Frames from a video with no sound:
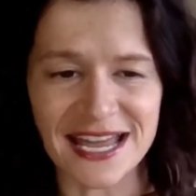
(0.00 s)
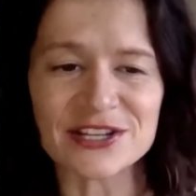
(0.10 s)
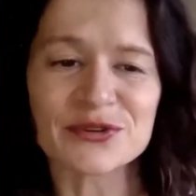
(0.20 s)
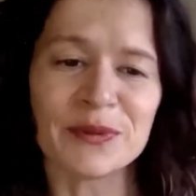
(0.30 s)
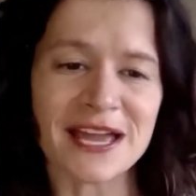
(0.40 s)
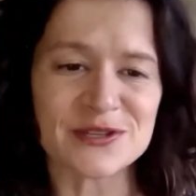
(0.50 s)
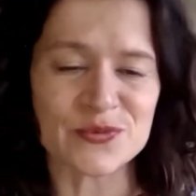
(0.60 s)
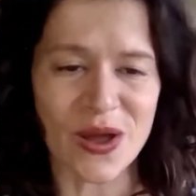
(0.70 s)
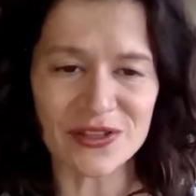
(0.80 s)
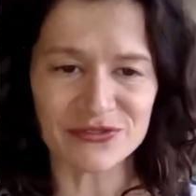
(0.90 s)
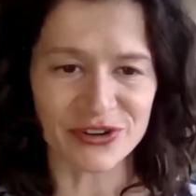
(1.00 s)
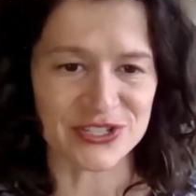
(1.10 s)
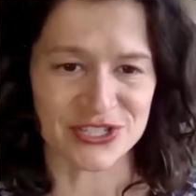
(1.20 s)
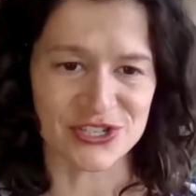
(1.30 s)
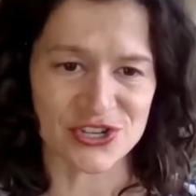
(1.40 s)
Dr. Black is
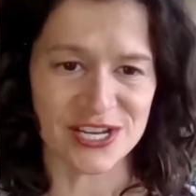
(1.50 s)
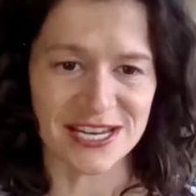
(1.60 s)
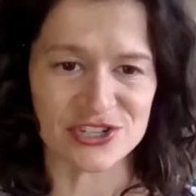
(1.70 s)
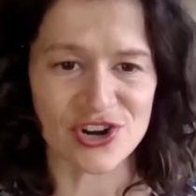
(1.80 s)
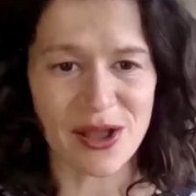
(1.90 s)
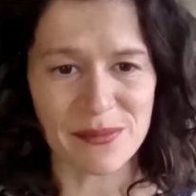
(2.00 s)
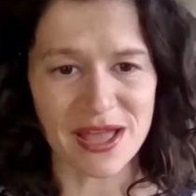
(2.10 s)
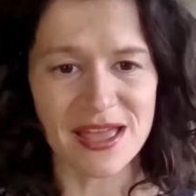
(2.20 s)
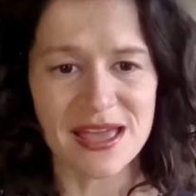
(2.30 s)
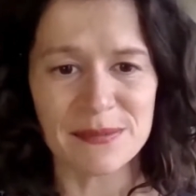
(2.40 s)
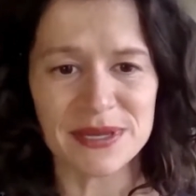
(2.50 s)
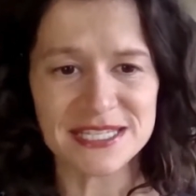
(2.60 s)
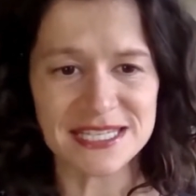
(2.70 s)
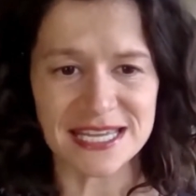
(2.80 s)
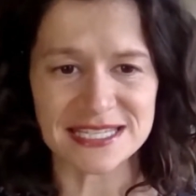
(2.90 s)
well-versed in treating trauma,
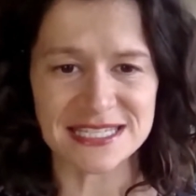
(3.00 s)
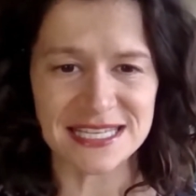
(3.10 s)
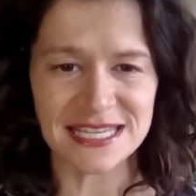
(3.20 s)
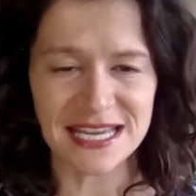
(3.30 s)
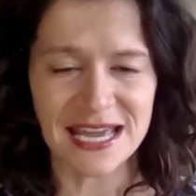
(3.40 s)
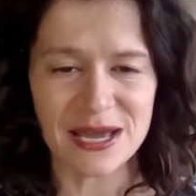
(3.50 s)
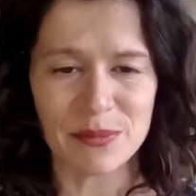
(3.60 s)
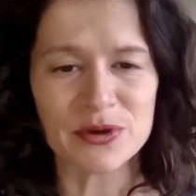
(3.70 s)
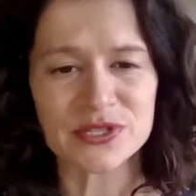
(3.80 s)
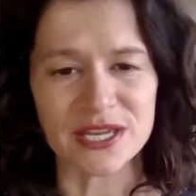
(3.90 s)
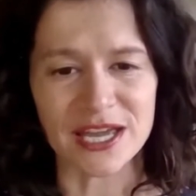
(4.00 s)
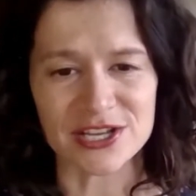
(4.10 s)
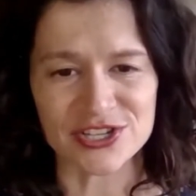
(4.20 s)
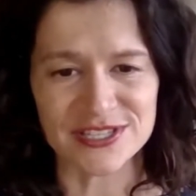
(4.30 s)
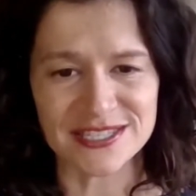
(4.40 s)
PTSD,
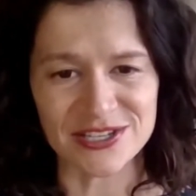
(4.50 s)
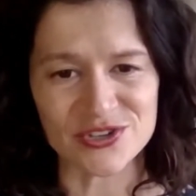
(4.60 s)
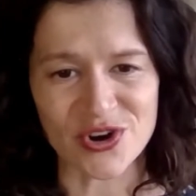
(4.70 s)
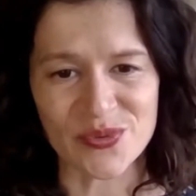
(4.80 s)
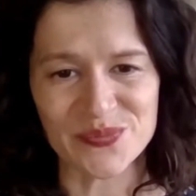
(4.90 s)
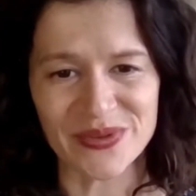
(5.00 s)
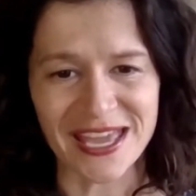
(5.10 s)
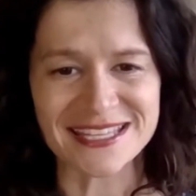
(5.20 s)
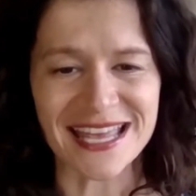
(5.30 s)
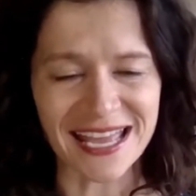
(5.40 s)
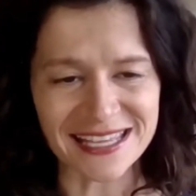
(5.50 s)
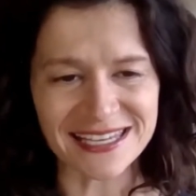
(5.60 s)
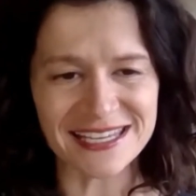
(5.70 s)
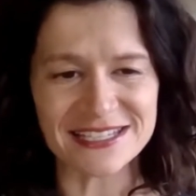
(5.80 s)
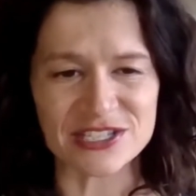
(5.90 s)
post-concussion syndrome,
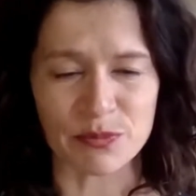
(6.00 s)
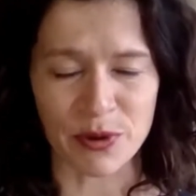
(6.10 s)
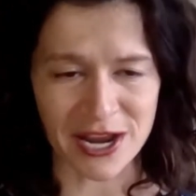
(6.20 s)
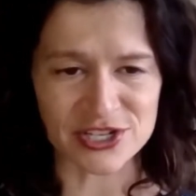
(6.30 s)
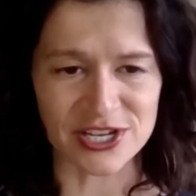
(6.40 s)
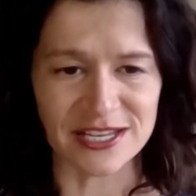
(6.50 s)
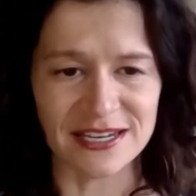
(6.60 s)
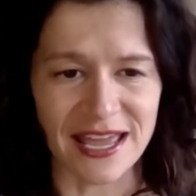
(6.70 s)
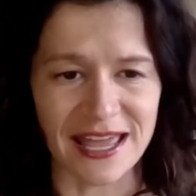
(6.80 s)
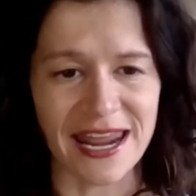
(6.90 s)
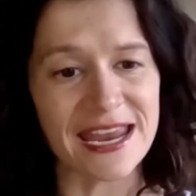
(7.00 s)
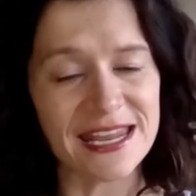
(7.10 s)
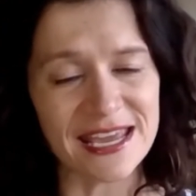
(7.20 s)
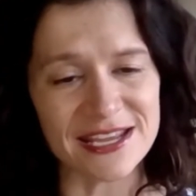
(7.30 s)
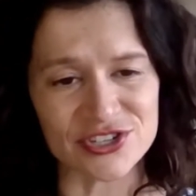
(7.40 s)
anxiety, depression, and
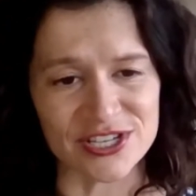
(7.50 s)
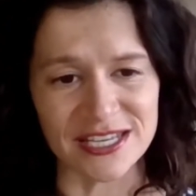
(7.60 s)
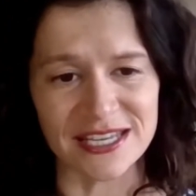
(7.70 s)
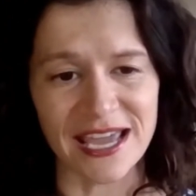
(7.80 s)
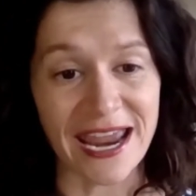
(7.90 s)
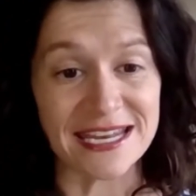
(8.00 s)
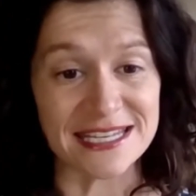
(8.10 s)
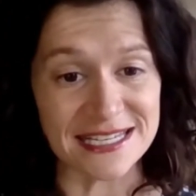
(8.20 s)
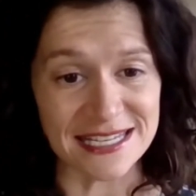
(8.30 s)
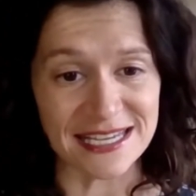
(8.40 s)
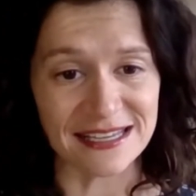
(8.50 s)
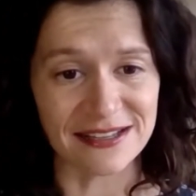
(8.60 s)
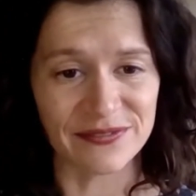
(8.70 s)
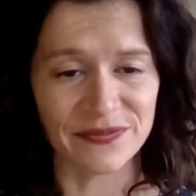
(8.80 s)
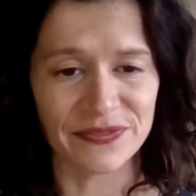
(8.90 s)
ADHD/ADD.
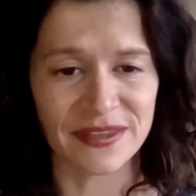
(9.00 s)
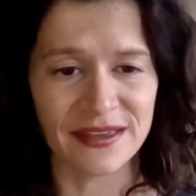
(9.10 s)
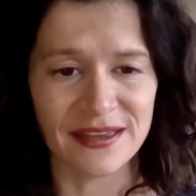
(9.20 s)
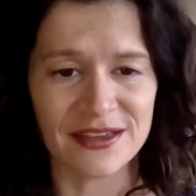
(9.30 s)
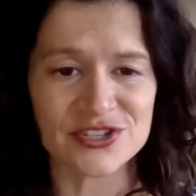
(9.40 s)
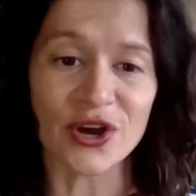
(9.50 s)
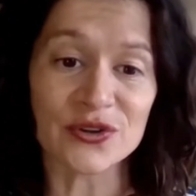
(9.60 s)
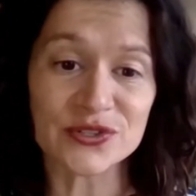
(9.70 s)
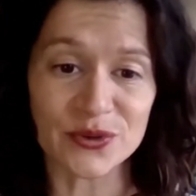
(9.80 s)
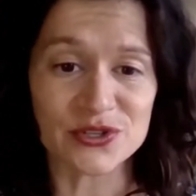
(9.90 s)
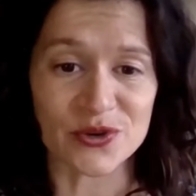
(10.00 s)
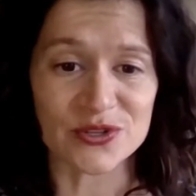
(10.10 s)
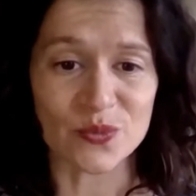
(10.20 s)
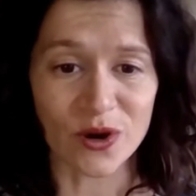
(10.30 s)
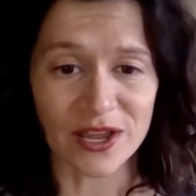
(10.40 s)
She also
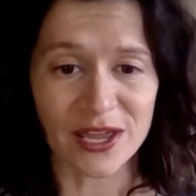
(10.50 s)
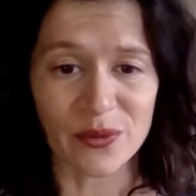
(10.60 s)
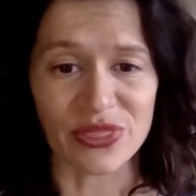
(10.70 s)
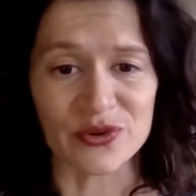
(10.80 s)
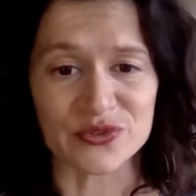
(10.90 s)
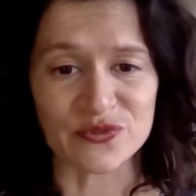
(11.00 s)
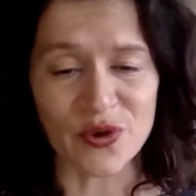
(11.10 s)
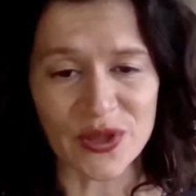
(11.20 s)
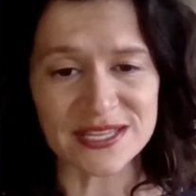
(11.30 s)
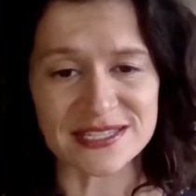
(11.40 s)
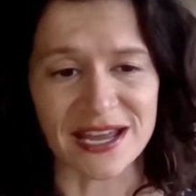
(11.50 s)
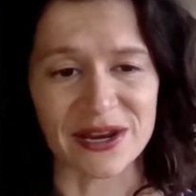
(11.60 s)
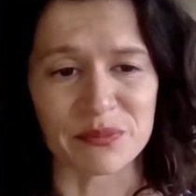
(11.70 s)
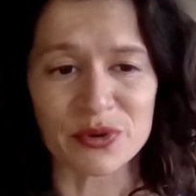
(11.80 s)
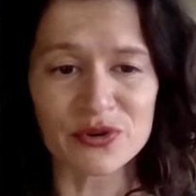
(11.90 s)
enjoys working with those focused
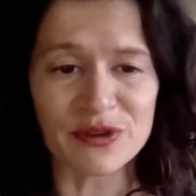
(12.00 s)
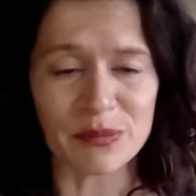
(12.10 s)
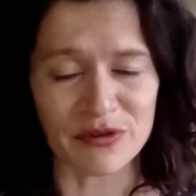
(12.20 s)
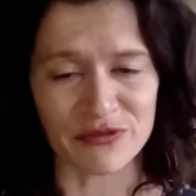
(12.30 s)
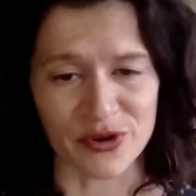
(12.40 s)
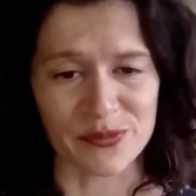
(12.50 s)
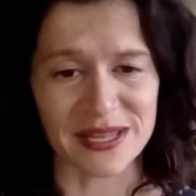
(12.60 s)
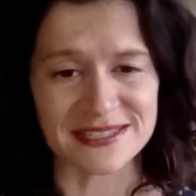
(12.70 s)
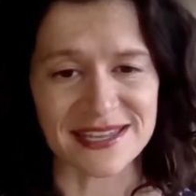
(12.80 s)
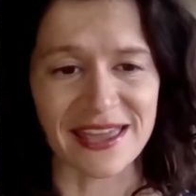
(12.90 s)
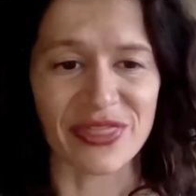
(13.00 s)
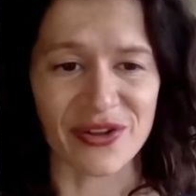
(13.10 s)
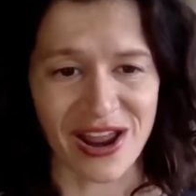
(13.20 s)
on improving performance and